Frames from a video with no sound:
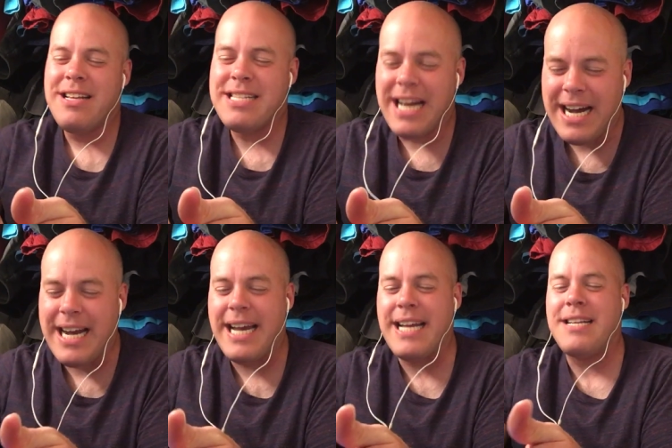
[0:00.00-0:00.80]

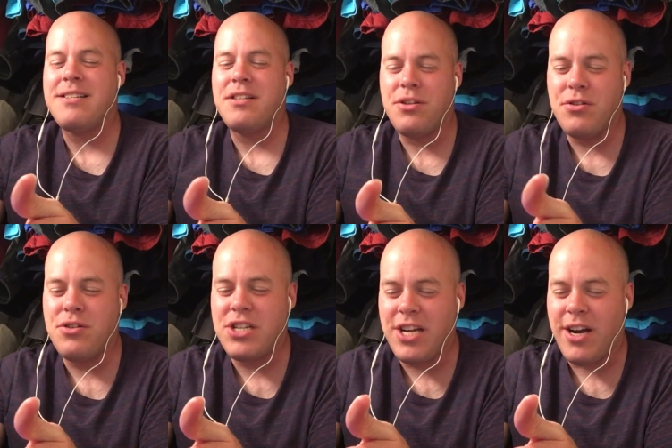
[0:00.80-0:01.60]
tied to
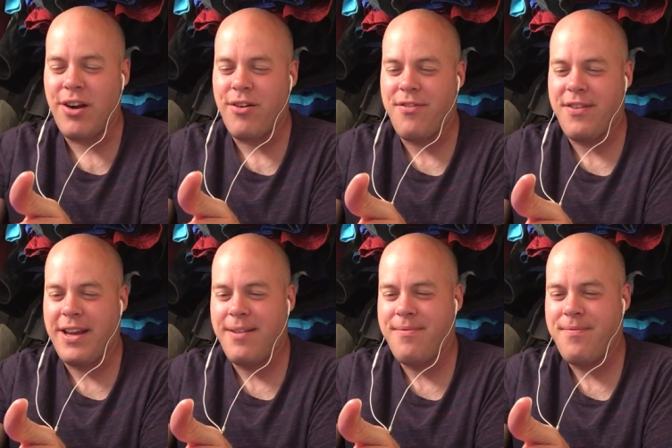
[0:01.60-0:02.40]

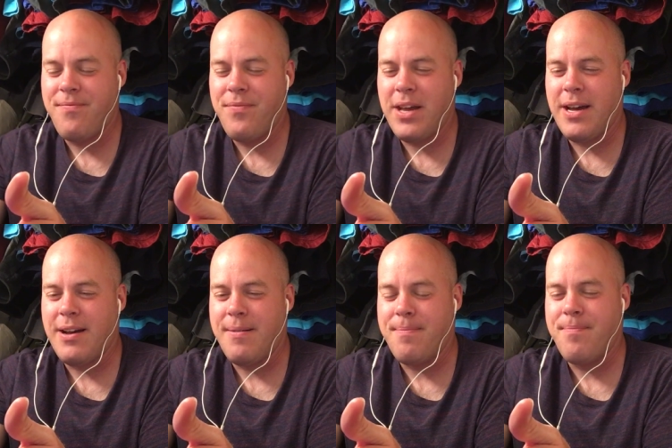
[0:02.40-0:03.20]
geography.
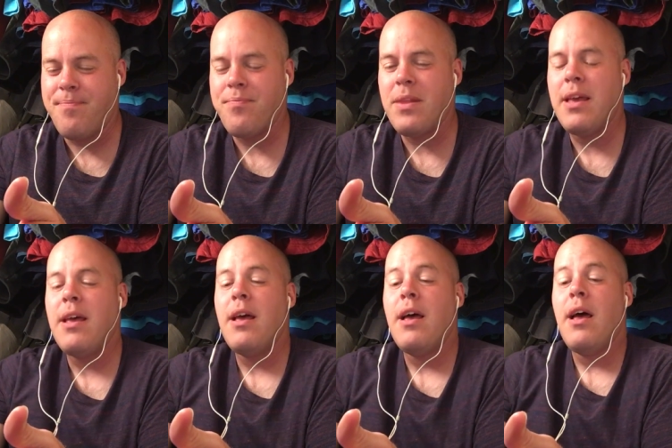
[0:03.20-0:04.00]
Um,
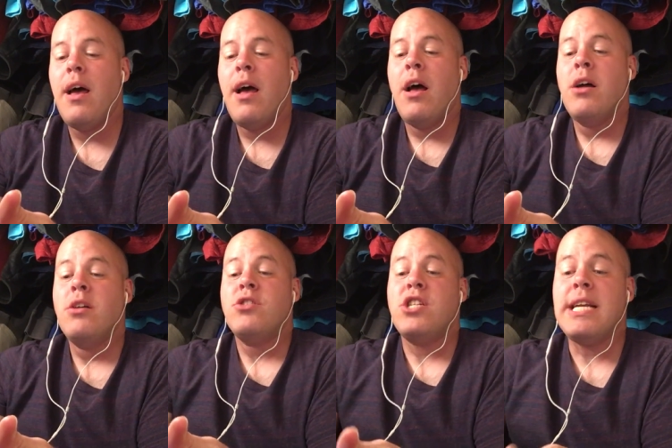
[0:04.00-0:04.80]

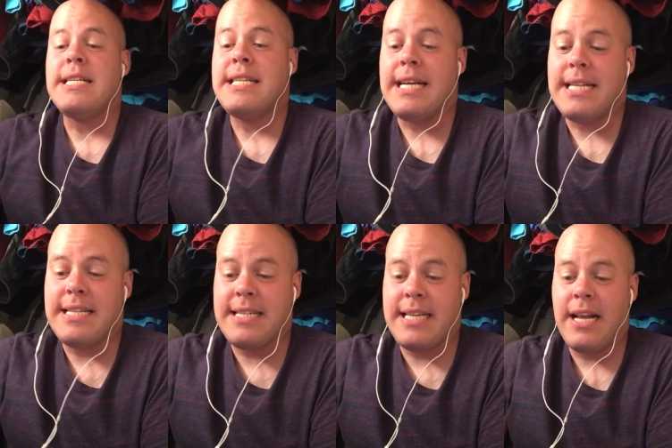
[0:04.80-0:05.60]

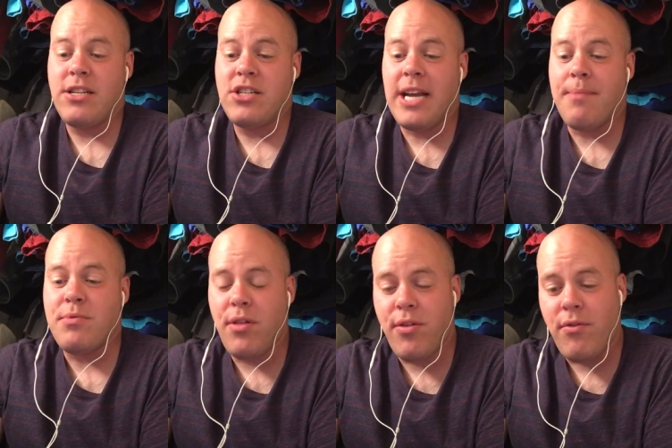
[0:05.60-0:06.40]
Genesis
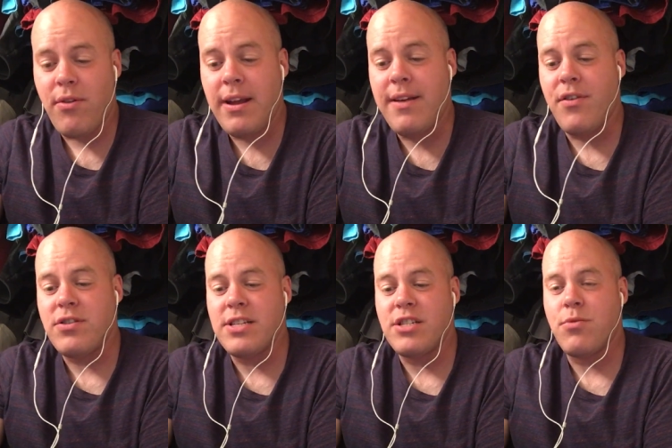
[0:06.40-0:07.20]
chapter 3,
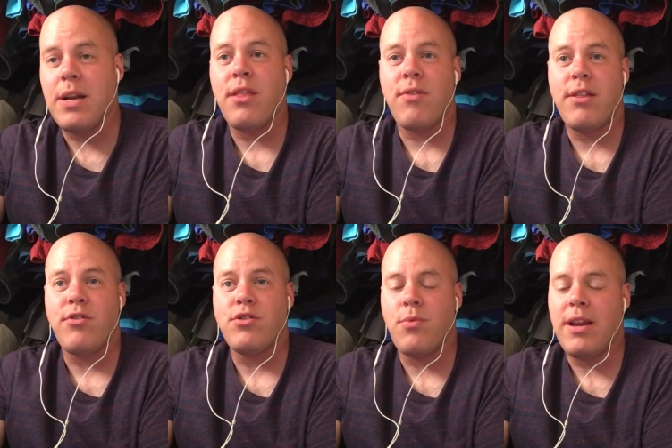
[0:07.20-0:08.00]
verses 23
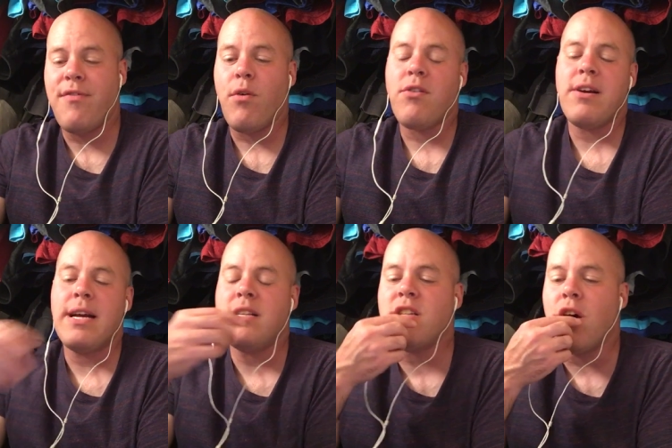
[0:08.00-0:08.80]
through 24.
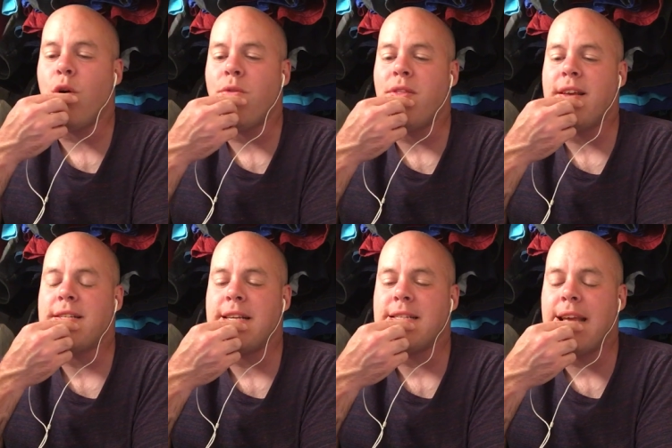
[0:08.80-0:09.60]
And so
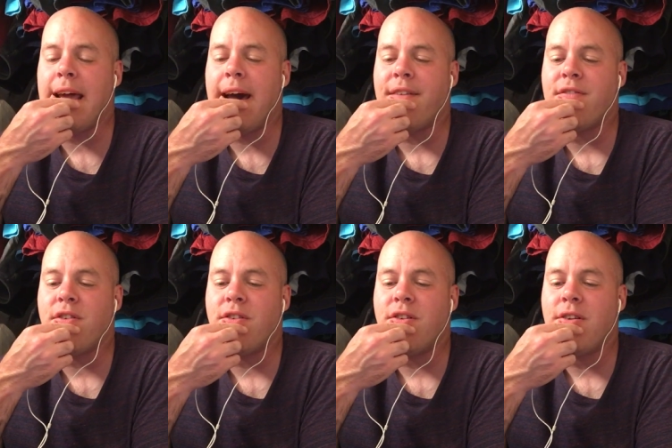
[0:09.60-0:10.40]
this is
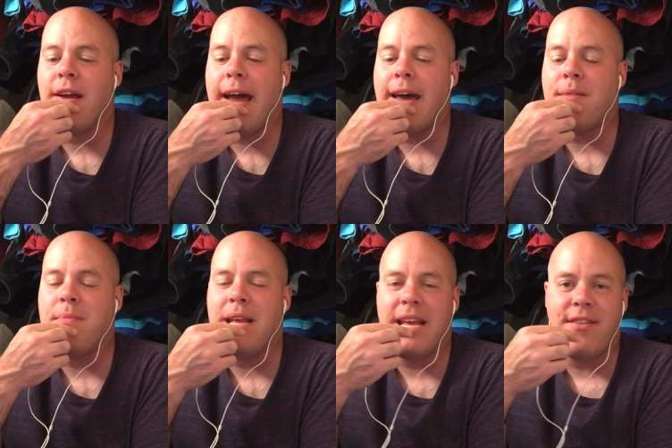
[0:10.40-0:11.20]
after Adam,
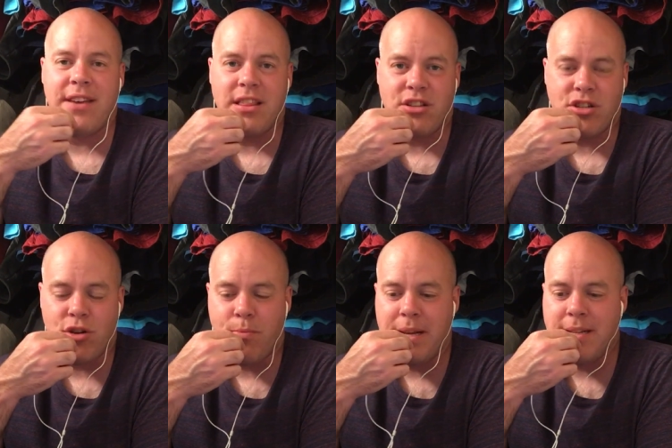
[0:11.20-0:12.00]
Eve, and the
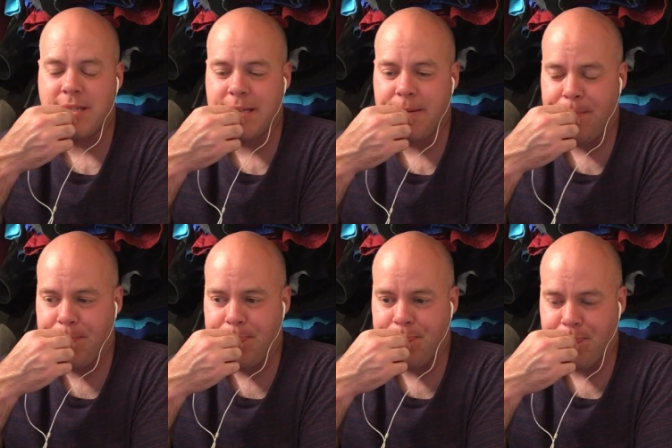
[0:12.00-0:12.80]
serpent
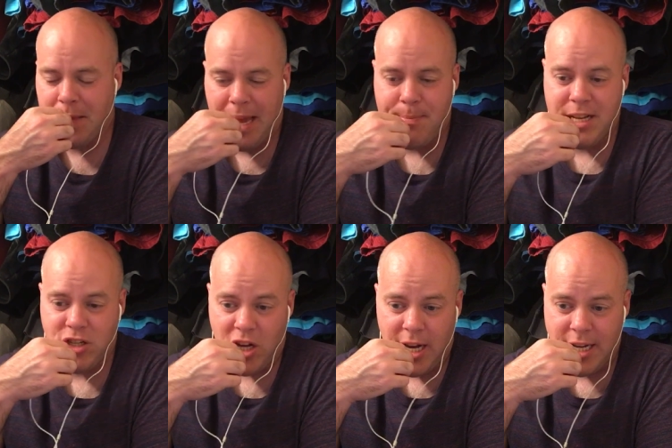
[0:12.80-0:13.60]
had been
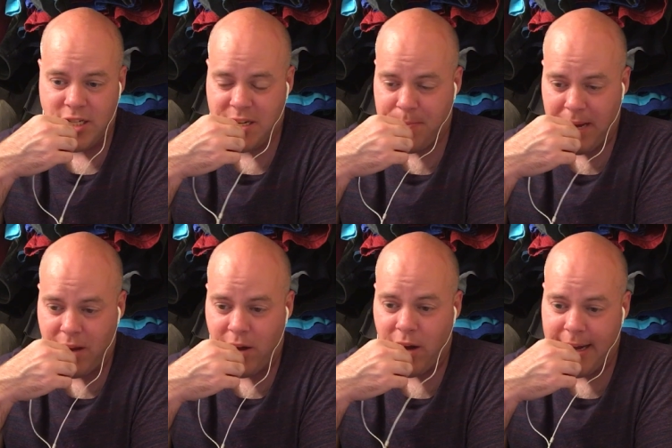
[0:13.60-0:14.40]
judged by
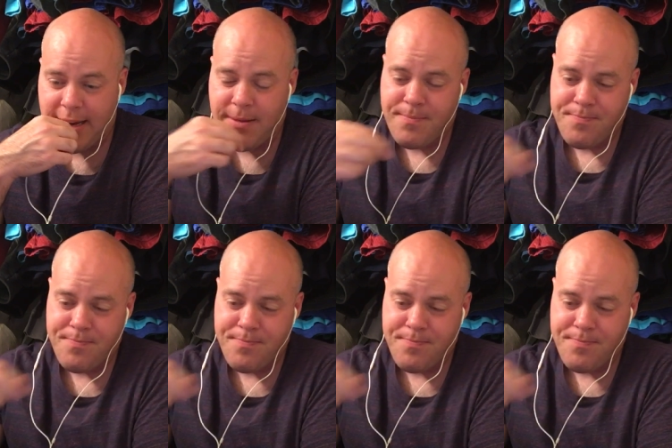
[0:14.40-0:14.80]
God